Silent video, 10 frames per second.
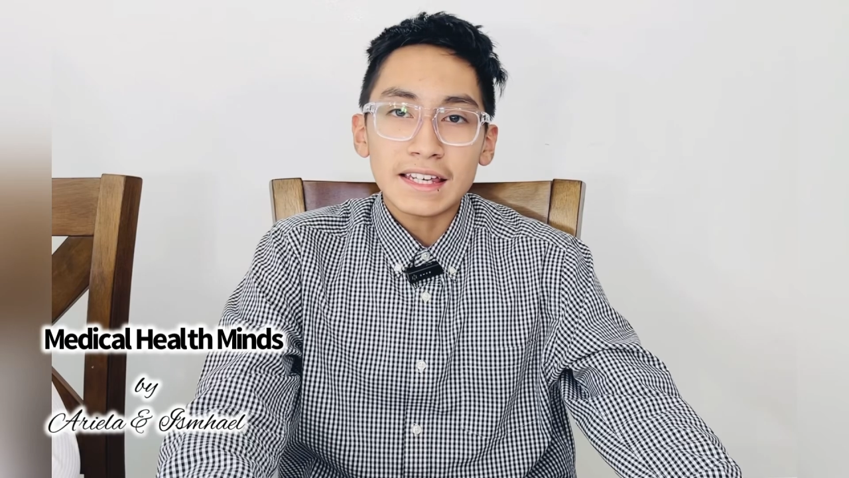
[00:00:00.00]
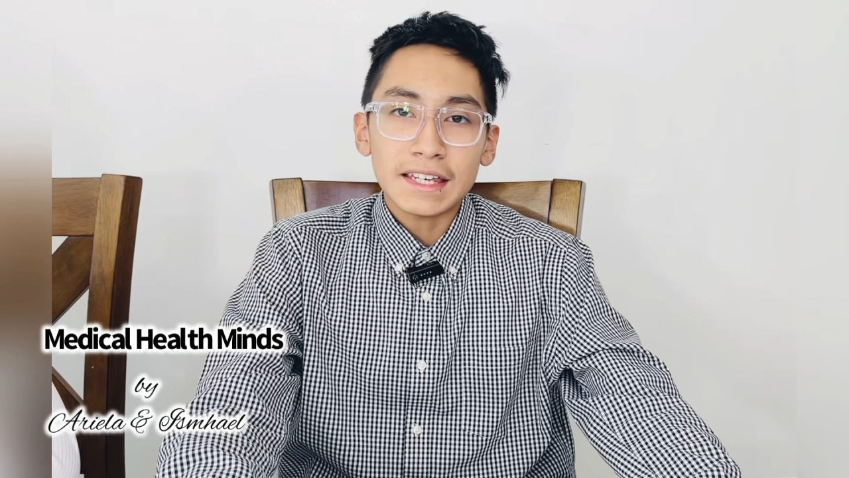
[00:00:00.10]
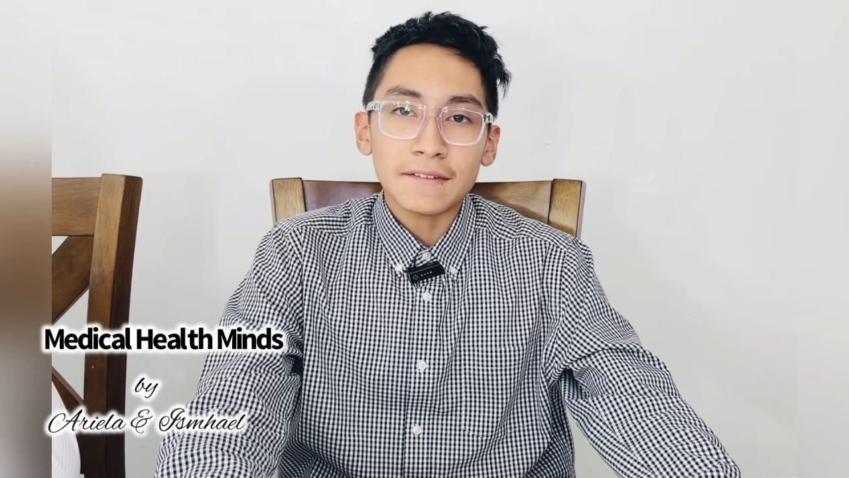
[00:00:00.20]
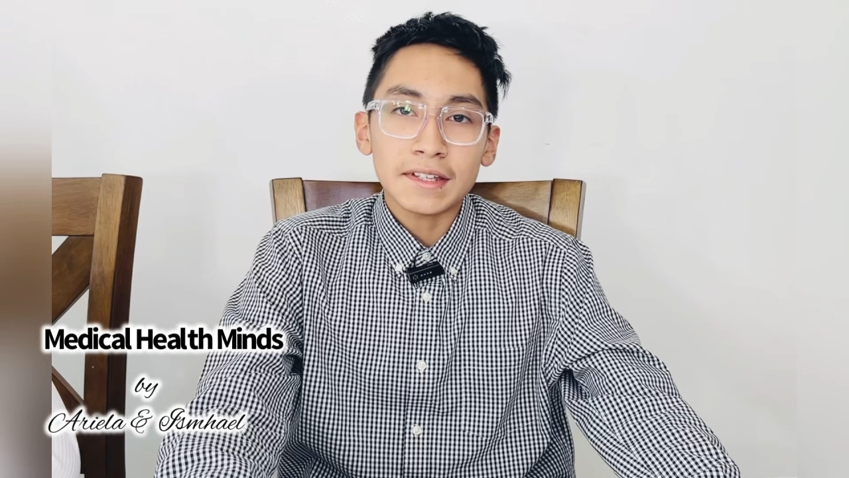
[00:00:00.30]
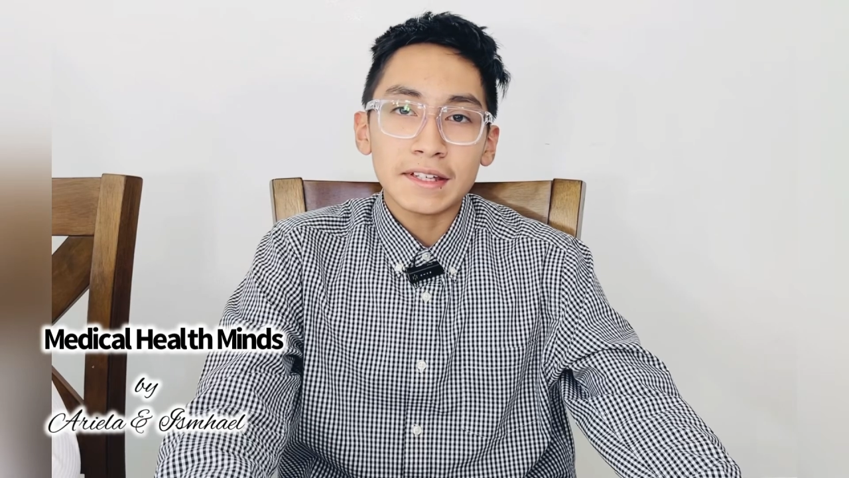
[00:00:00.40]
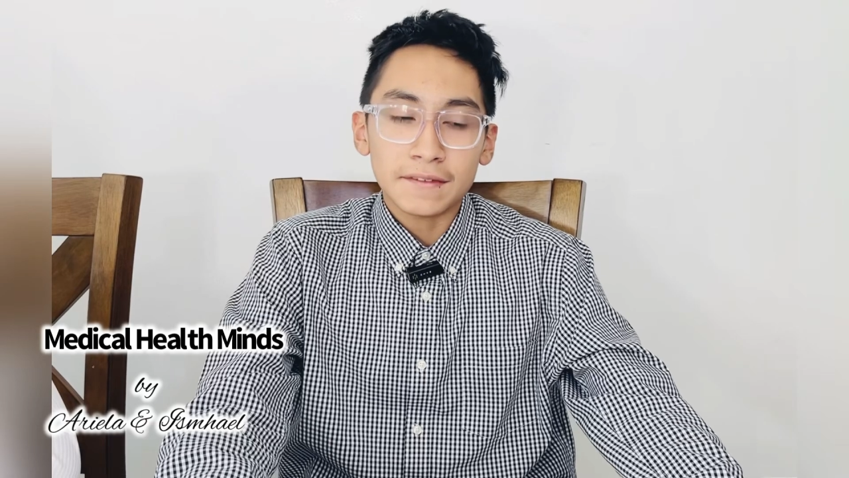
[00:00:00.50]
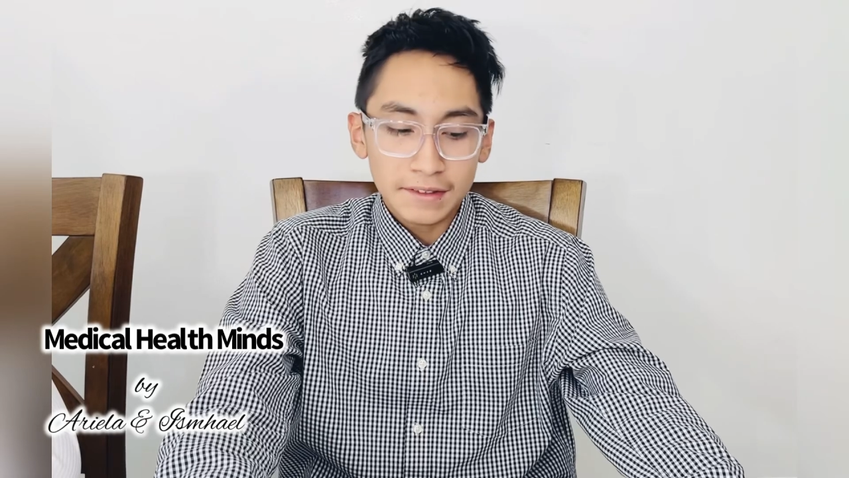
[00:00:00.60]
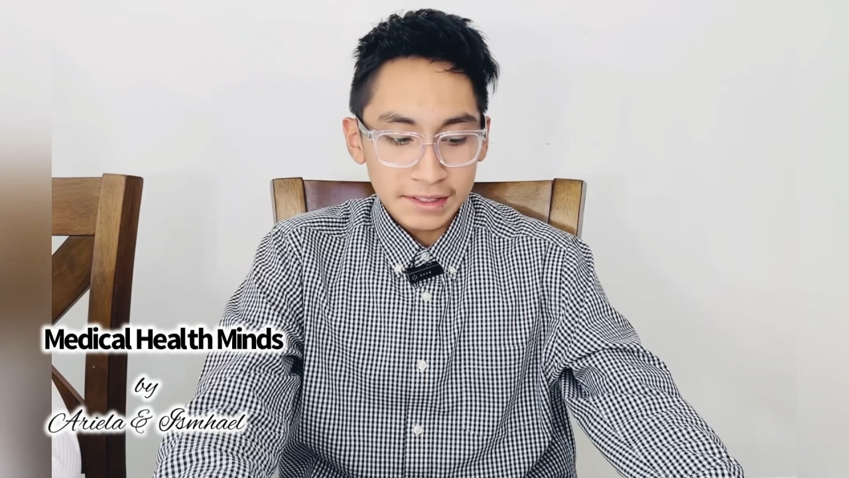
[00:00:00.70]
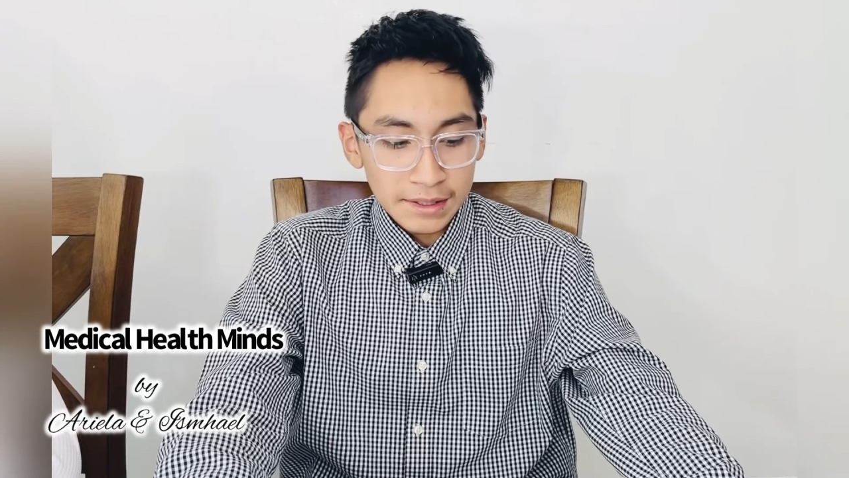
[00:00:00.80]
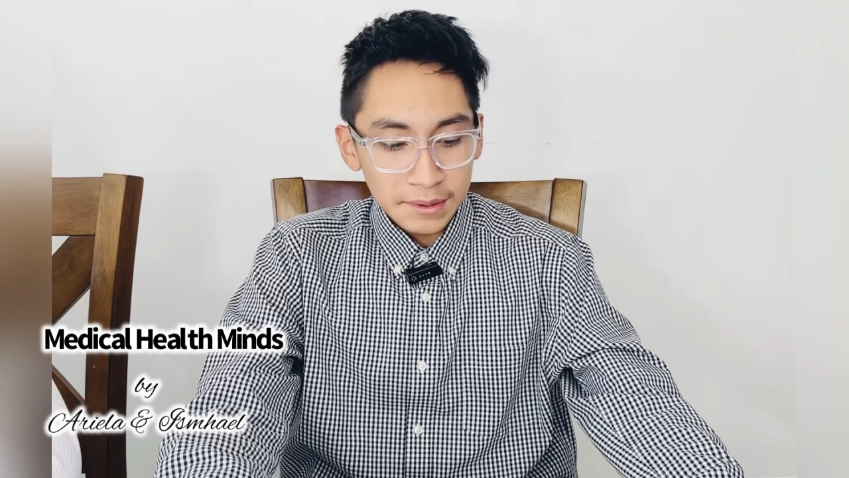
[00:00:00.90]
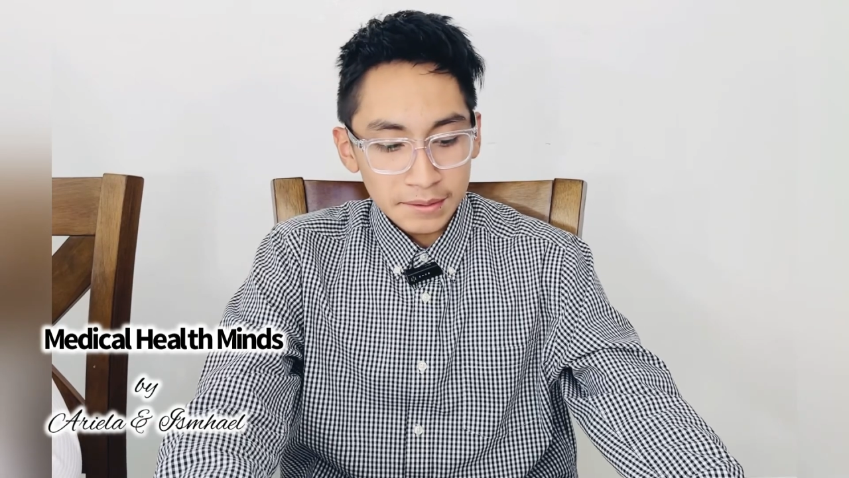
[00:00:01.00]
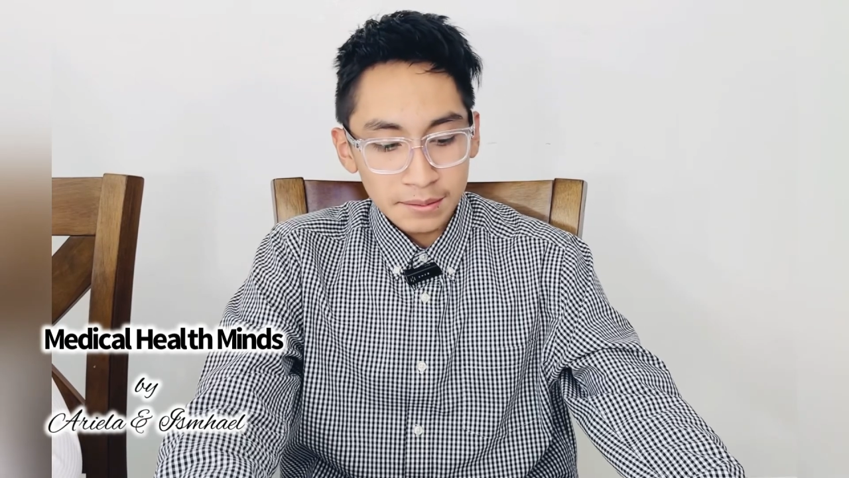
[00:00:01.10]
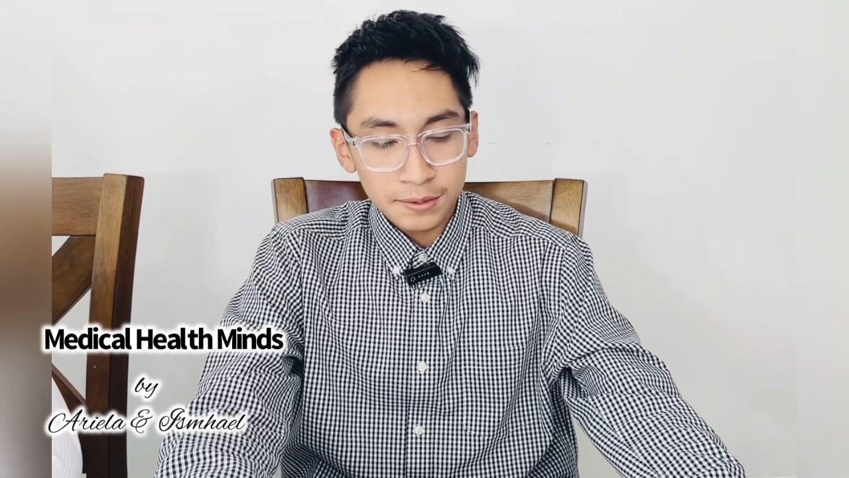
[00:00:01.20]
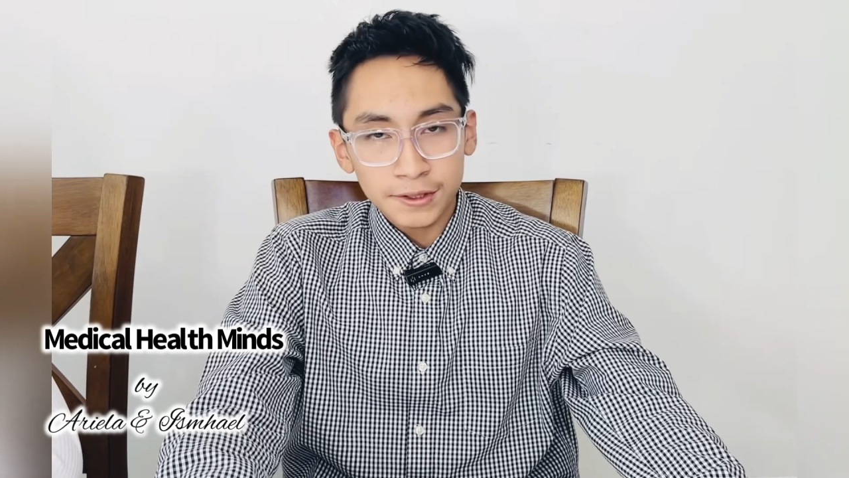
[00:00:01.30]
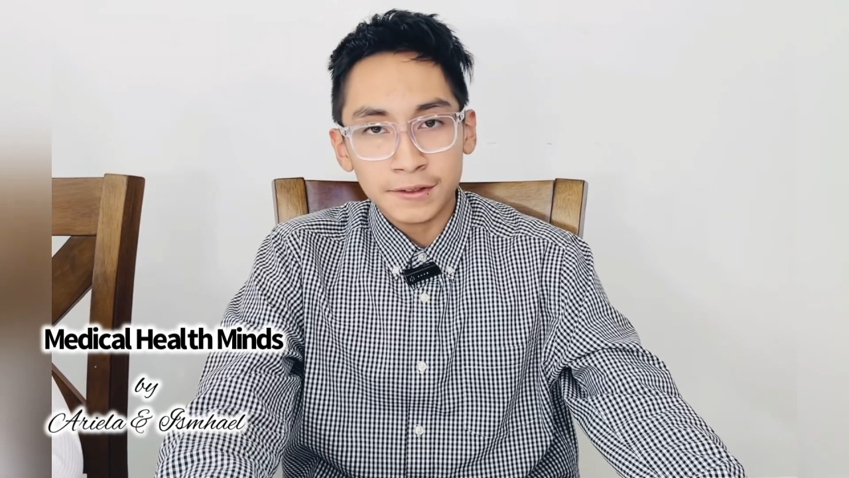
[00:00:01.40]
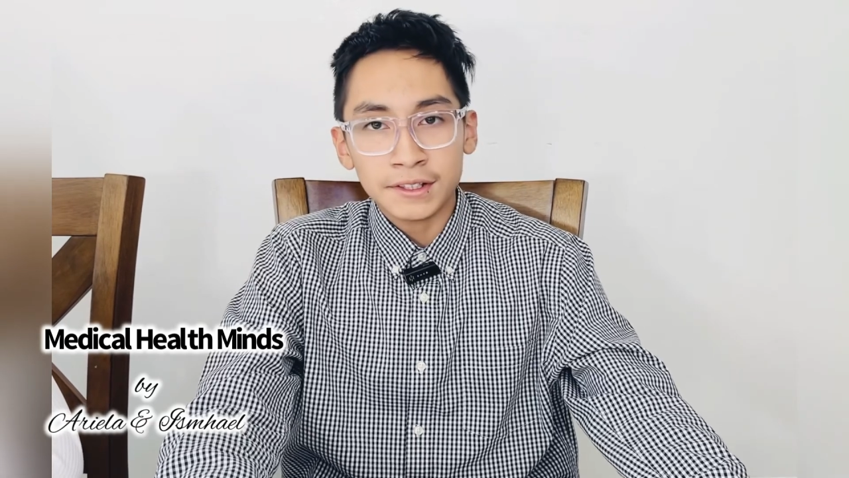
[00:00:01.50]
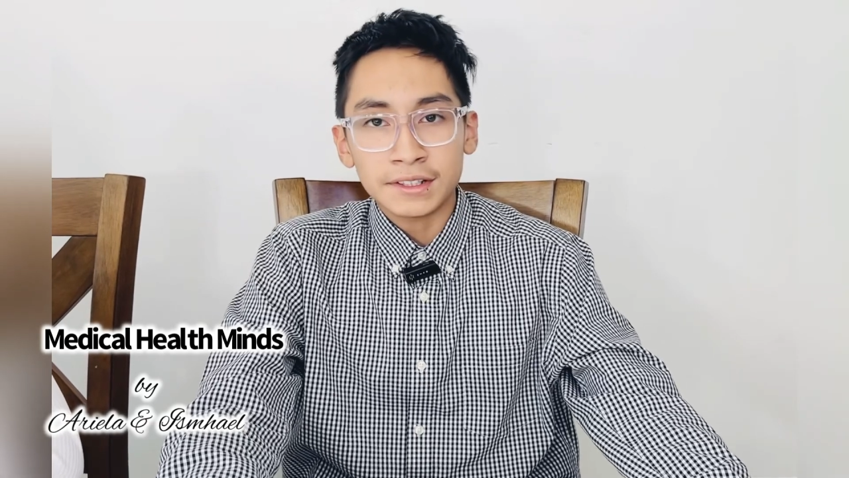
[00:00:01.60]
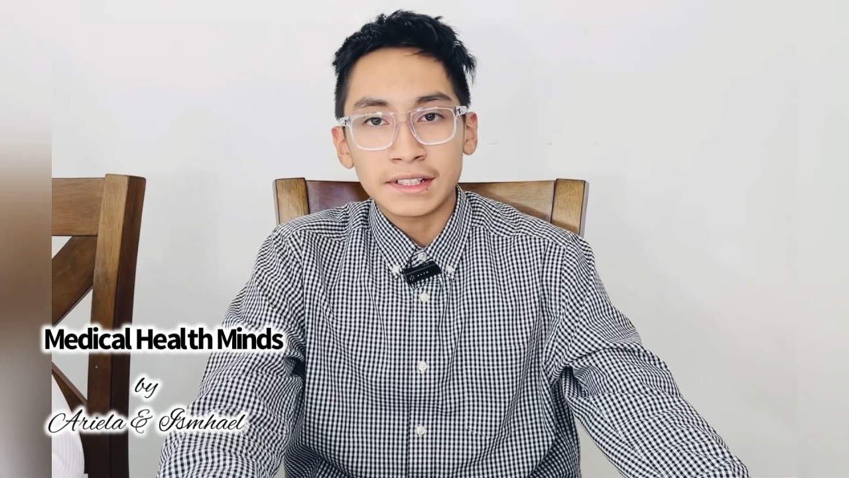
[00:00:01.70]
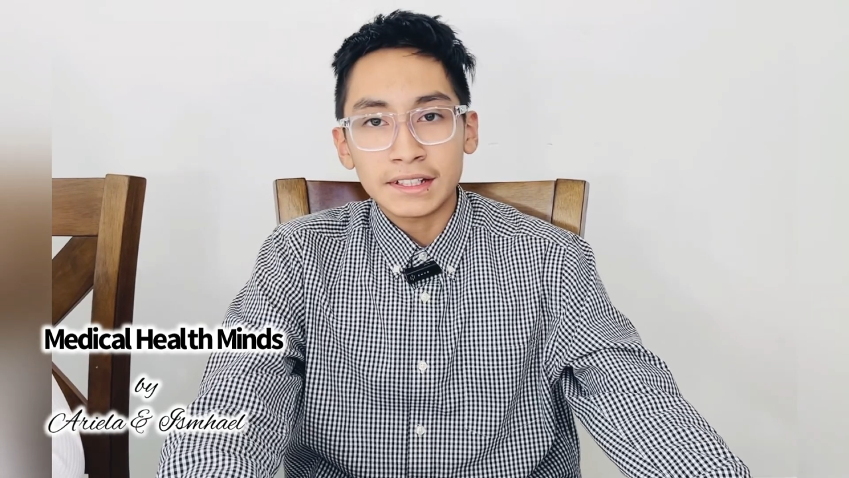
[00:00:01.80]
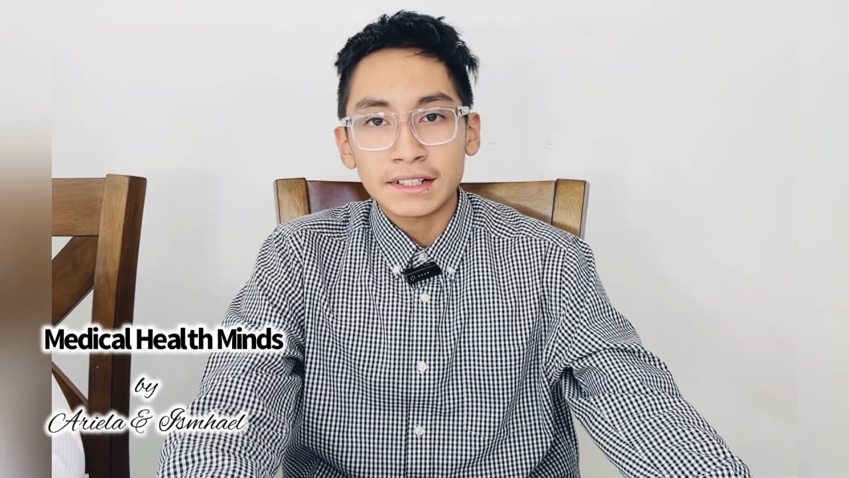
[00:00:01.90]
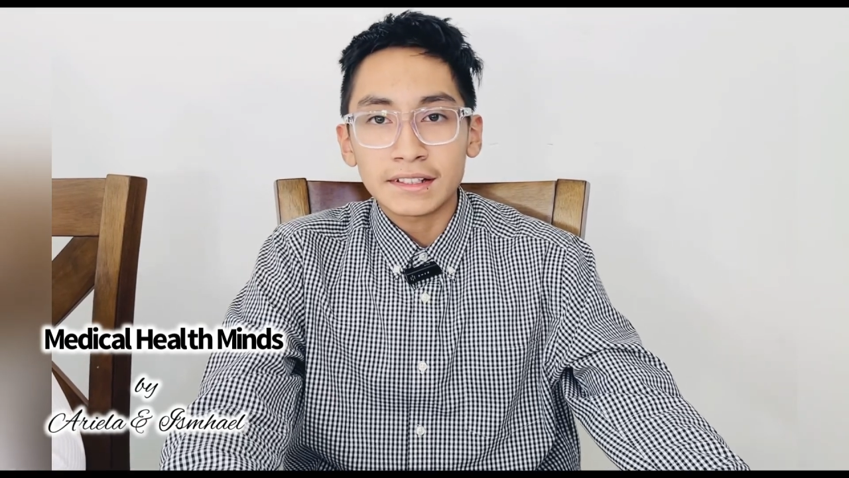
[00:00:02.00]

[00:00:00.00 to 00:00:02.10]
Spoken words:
even if symptoms improve early.